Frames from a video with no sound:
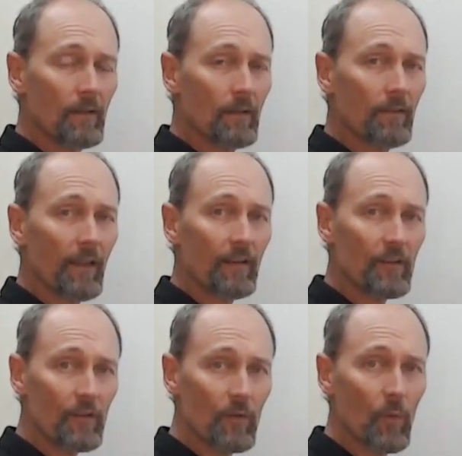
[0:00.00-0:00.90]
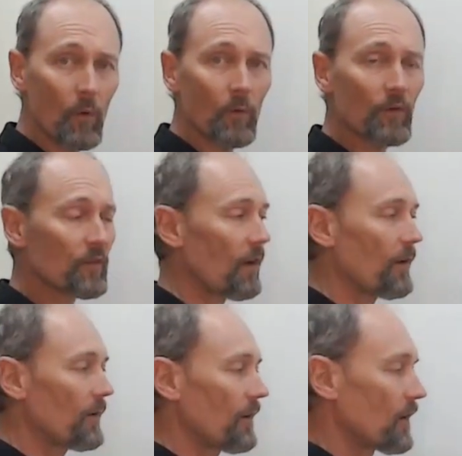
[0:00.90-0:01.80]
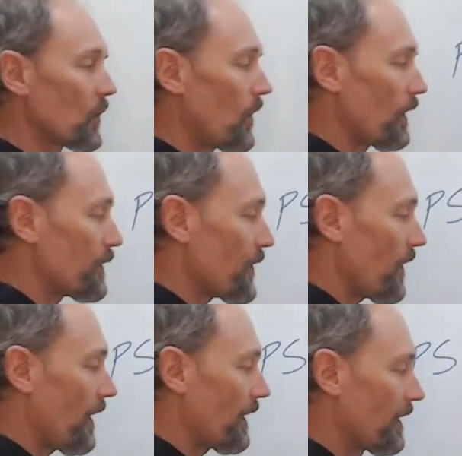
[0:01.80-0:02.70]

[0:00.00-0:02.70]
then you also qualify